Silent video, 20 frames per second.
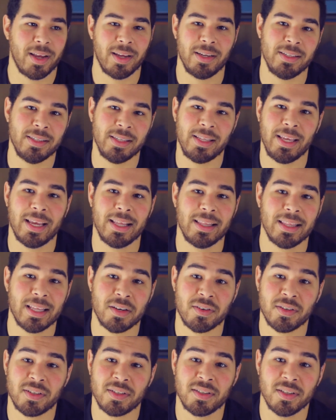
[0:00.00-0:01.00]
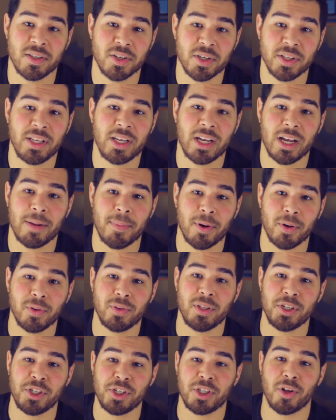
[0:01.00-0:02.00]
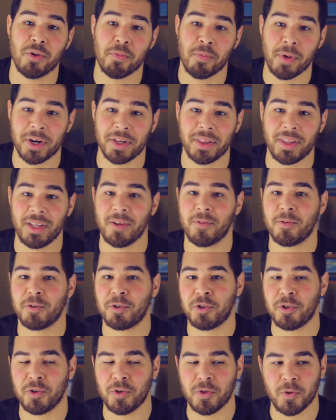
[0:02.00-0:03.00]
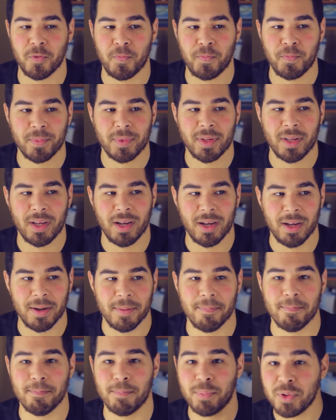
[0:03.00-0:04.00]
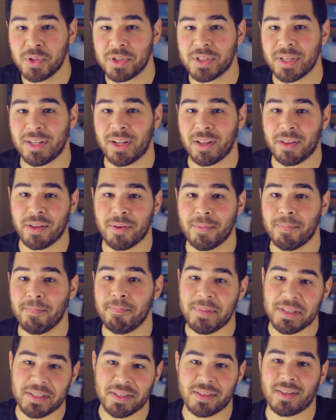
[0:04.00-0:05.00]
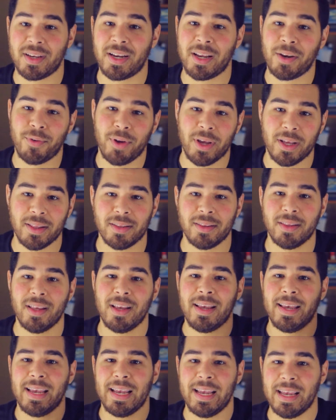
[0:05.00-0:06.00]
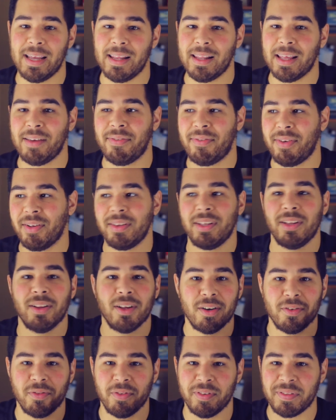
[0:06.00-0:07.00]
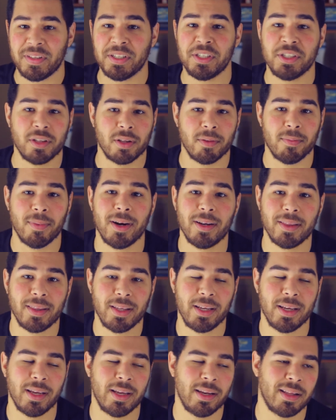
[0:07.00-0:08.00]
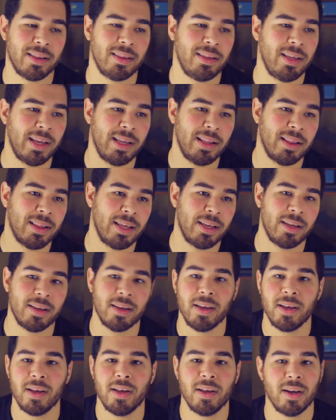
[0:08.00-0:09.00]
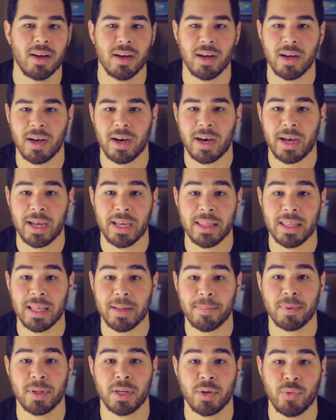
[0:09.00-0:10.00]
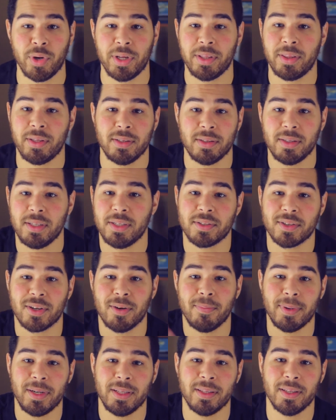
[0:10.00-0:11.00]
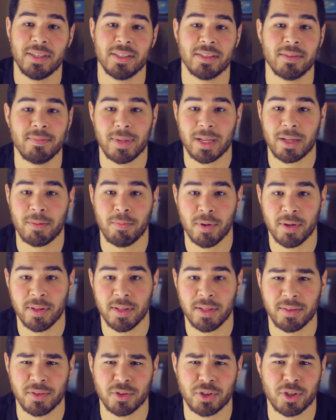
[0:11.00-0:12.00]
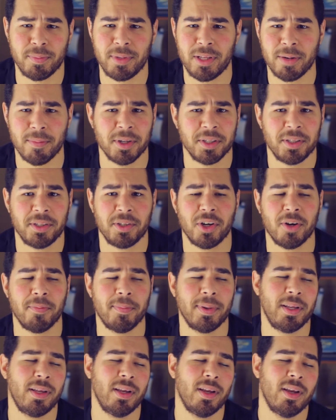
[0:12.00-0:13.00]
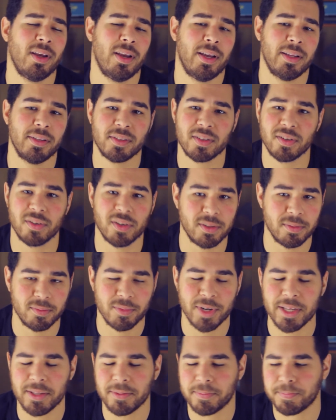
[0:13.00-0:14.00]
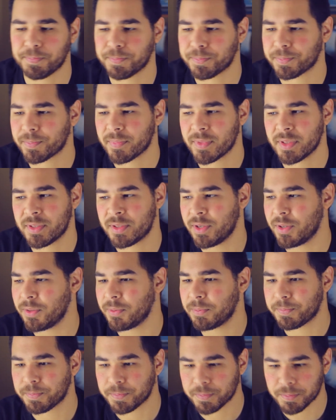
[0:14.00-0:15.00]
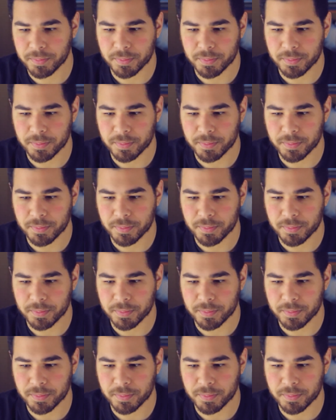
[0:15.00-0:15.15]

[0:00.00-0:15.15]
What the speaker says: in the end, I was learning about digital marketing to boost another business that I created, and I fell in love with digital marketing. And at the end, like, I ended up creating this company that is Blackbird, a social media marketing company, and so on, right? So